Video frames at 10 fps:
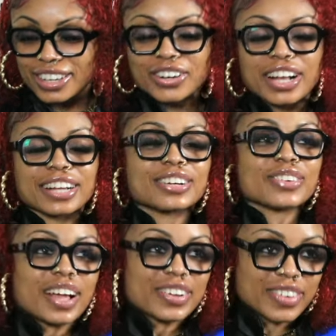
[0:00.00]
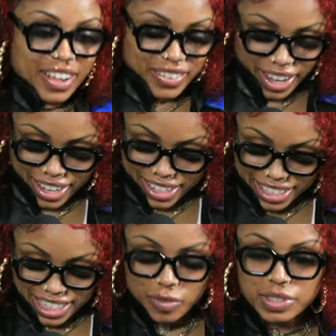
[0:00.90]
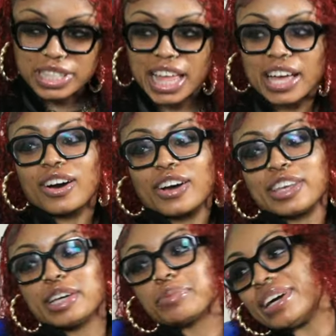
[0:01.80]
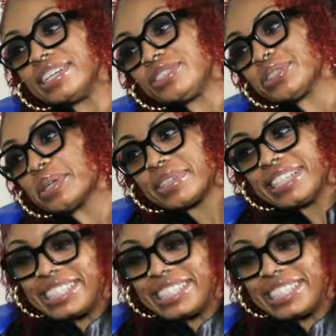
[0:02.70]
All right. Because I was like, oh, your boy tripping.